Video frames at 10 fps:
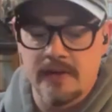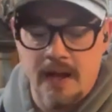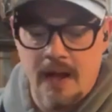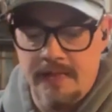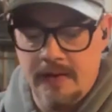And
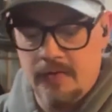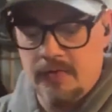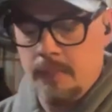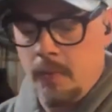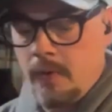I think it's
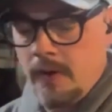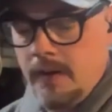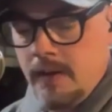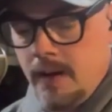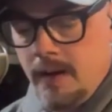
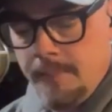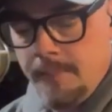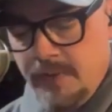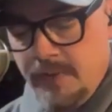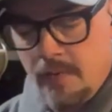important,
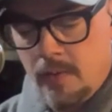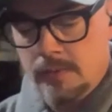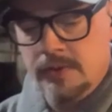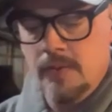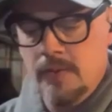the
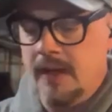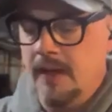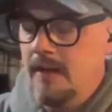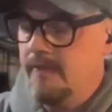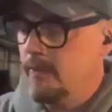older you
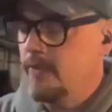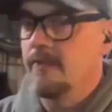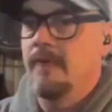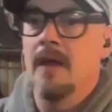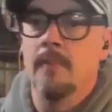get, even with your
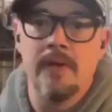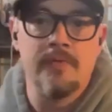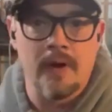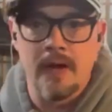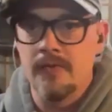family,
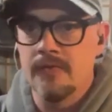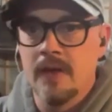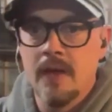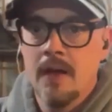friends,